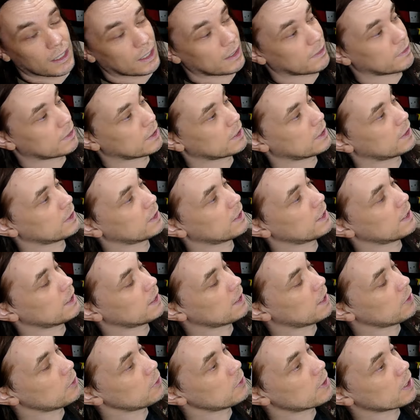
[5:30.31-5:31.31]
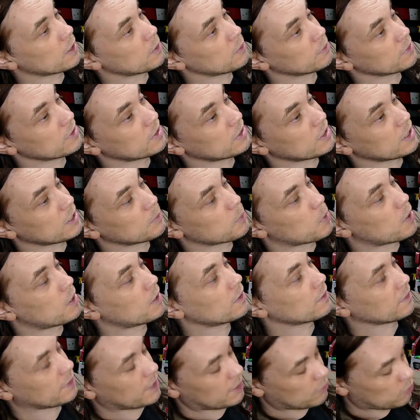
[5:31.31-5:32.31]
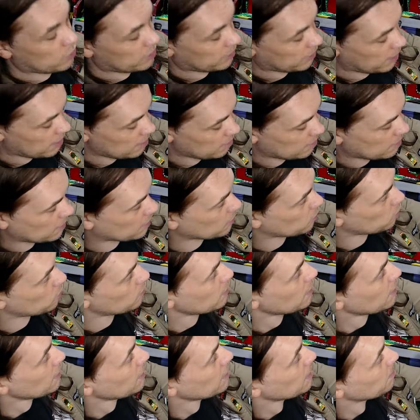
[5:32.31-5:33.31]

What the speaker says: Other than the logo of the cinema, they're identical.